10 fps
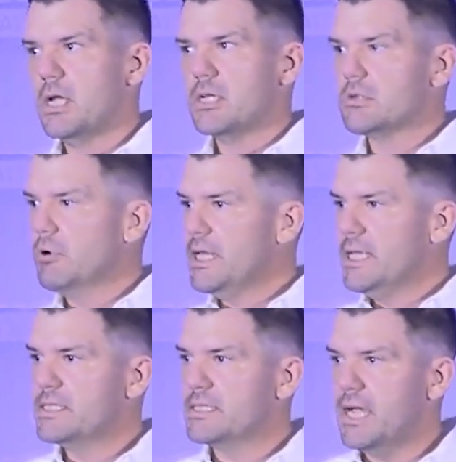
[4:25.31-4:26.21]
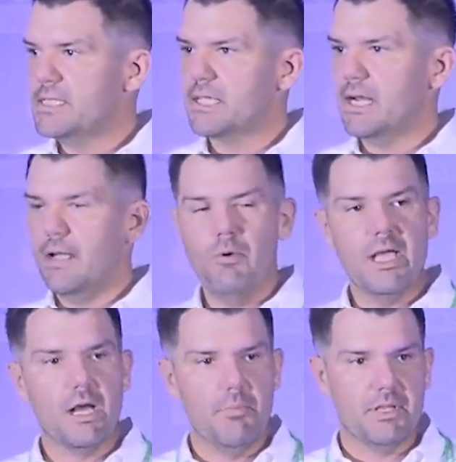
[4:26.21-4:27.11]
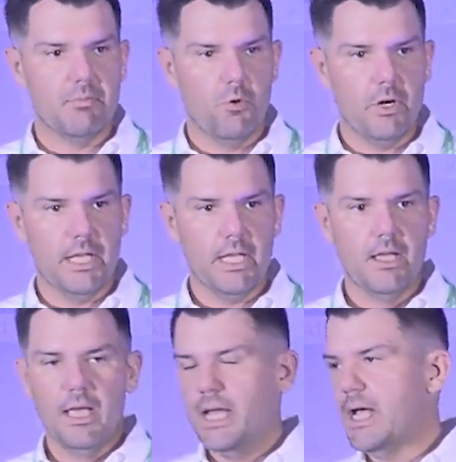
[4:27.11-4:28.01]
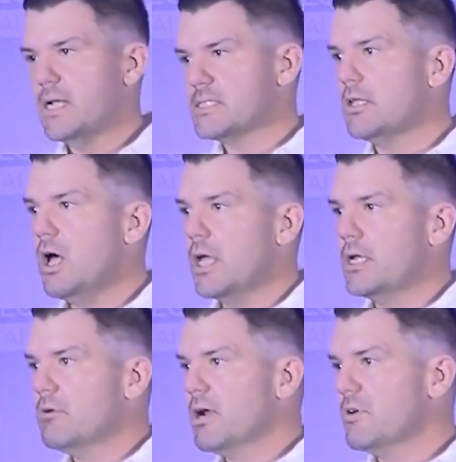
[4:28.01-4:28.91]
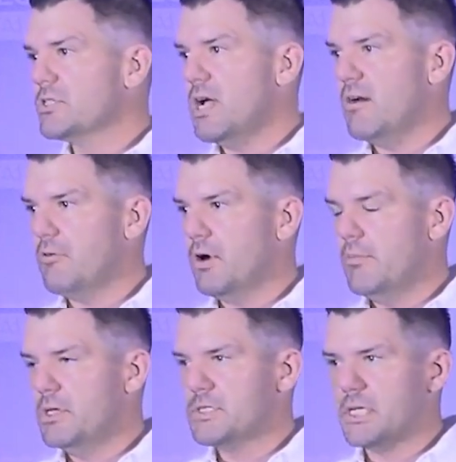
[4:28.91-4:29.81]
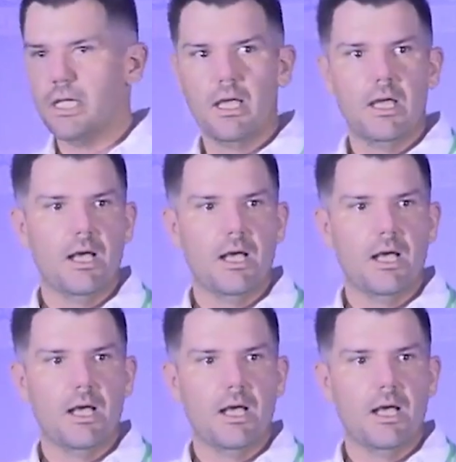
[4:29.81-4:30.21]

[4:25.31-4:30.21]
So what insights can I wake up in the morning, and as I log into whatever software I'm using,